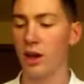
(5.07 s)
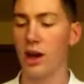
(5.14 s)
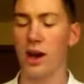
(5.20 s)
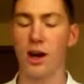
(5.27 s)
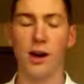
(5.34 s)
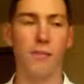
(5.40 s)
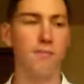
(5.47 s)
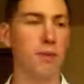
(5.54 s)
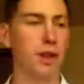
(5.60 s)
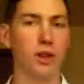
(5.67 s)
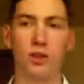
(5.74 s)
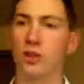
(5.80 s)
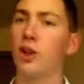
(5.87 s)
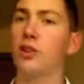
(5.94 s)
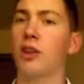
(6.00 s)
but
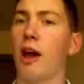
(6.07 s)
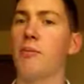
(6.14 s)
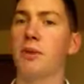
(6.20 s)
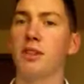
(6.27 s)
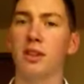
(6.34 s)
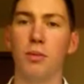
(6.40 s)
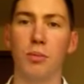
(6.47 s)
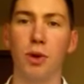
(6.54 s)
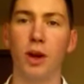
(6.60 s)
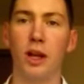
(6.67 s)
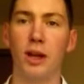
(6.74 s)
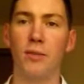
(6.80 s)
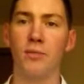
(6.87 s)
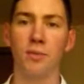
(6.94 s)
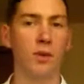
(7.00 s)
there's no time to sit
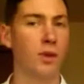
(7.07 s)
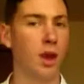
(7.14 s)
pretty.